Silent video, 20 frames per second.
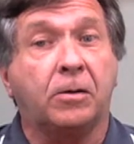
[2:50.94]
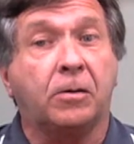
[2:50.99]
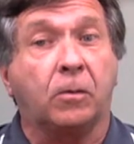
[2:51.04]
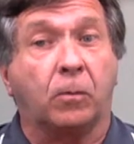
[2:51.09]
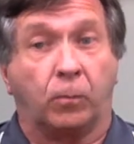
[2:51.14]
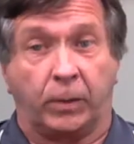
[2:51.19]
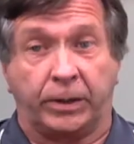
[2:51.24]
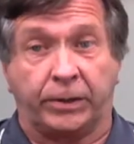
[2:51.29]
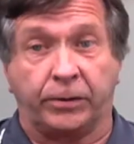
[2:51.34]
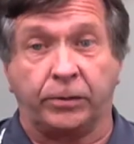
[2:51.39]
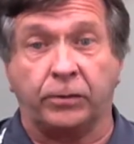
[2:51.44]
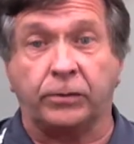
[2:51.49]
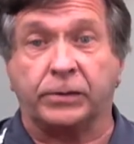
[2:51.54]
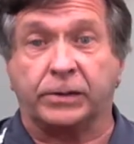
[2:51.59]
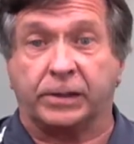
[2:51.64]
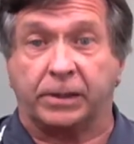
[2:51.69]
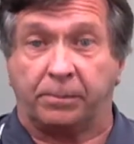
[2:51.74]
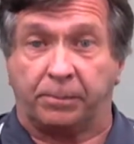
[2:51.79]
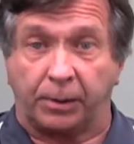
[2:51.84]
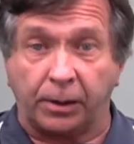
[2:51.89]
Reduced
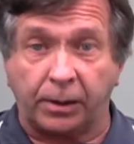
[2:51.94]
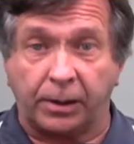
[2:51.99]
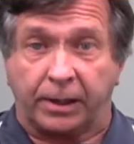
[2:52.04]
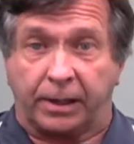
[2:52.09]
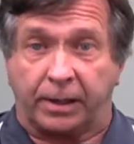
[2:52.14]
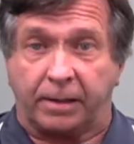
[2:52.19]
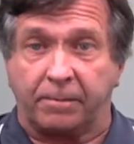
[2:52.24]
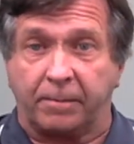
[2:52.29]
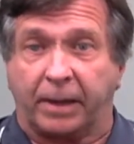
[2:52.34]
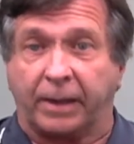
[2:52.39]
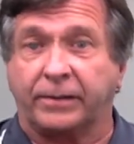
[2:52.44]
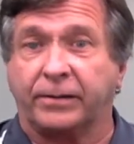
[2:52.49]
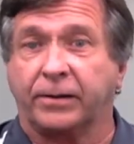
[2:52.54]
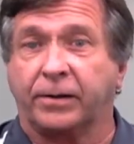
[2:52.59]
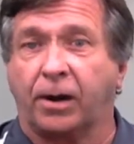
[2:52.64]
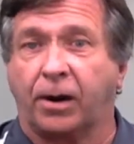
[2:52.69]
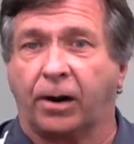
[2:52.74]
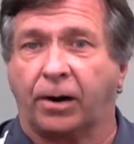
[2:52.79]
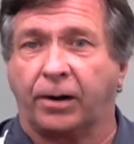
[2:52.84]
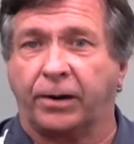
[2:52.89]
stability makes it
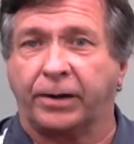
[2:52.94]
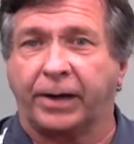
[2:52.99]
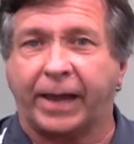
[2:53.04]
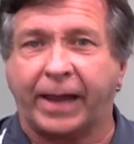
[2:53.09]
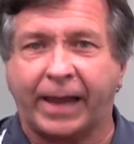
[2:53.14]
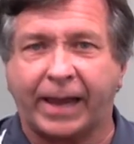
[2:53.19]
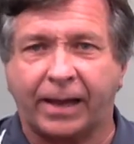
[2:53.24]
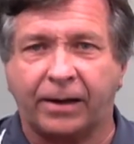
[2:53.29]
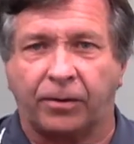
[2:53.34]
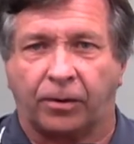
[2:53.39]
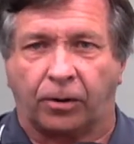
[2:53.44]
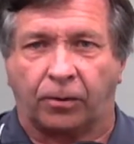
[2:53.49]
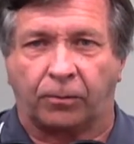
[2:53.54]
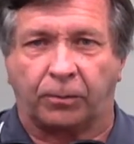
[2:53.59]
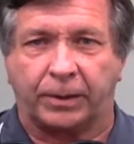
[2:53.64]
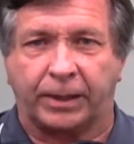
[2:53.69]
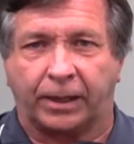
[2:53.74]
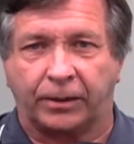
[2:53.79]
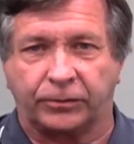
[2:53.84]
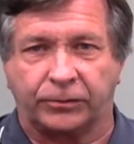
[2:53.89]
hard to handhold
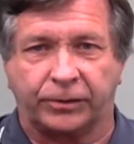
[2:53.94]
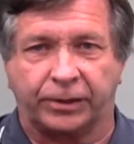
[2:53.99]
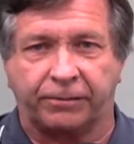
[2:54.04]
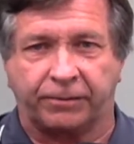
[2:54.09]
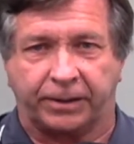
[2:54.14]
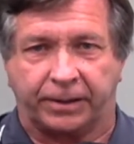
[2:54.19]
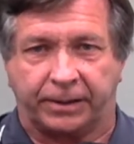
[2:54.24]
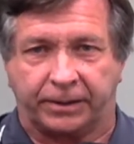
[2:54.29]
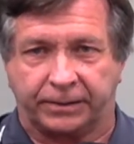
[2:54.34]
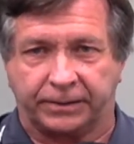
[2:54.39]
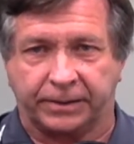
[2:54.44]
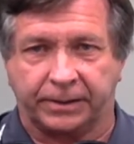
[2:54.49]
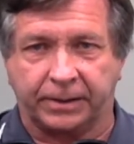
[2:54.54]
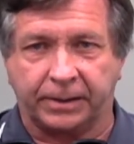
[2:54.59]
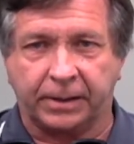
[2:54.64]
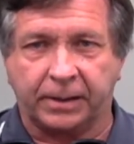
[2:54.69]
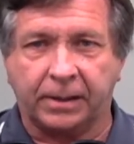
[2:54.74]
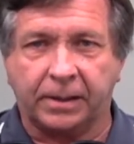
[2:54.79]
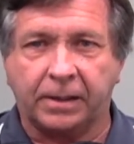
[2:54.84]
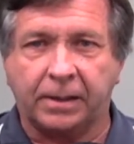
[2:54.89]
without jitteriness.
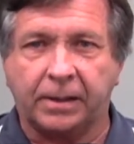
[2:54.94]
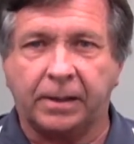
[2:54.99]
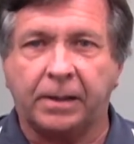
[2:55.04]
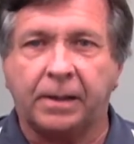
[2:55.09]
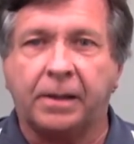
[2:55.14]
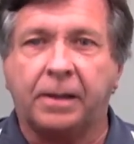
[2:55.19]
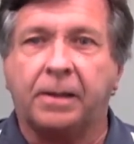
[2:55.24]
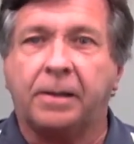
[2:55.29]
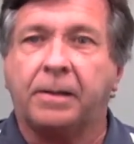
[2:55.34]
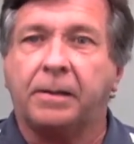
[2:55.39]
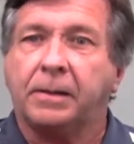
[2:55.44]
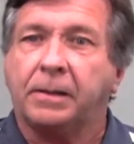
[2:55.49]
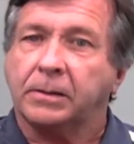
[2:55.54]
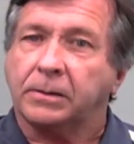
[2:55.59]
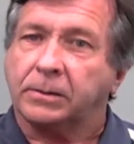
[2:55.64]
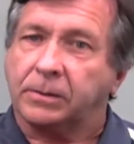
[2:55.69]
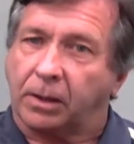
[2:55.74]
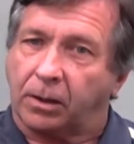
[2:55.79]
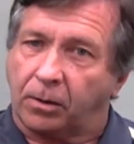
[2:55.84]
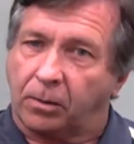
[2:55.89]

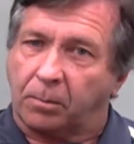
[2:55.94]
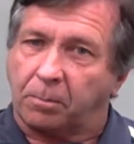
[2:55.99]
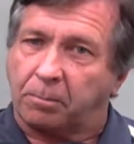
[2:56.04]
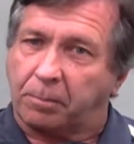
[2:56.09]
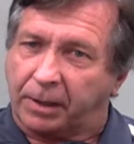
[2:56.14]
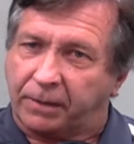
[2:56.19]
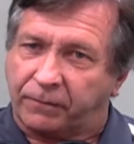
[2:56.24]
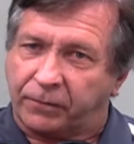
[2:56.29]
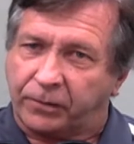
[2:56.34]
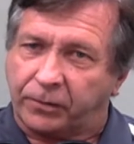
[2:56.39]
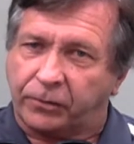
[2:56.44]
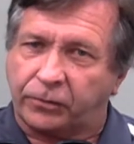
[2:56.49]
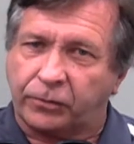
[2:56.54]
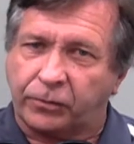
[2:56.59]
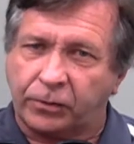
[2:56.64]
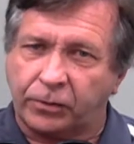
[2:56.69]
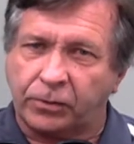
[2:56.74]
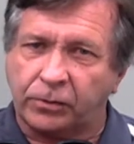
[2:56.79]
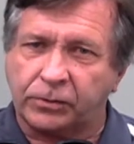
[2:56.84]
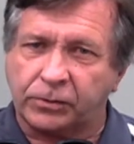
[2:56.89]
But if you
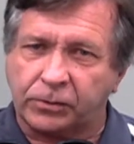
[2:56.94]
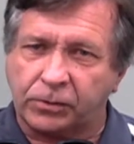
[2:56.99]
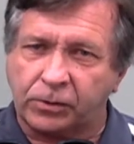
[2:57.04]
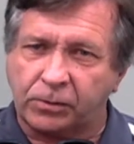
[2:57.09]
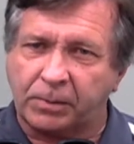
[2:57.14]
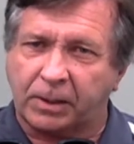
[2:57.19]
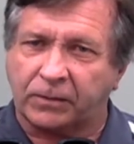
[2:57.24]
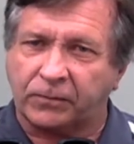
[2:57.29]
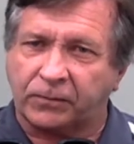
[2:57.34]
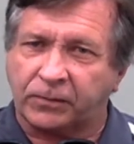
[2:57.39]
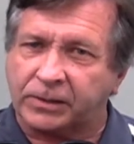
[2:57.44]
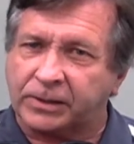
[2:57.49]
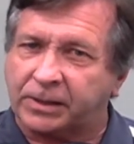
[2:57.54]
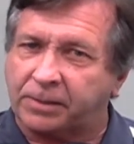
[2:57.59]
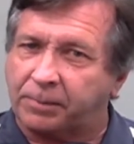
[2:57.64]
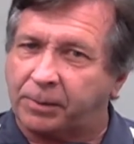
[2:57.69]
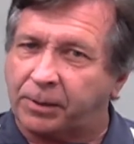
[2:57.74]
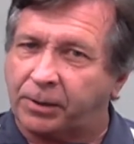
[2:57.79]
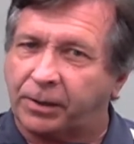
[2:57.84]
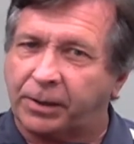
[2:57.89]
choose too much for
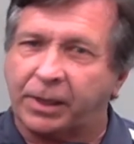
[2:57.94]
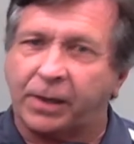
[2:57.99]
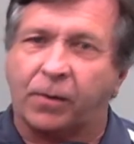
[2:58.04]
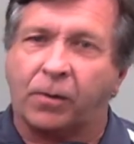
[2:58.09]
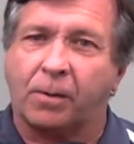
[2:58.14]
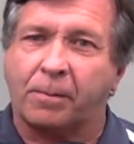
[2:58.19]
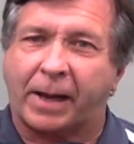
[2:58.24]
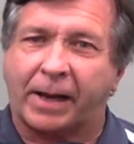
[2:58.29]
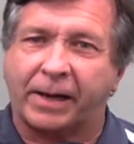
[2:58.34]
stability or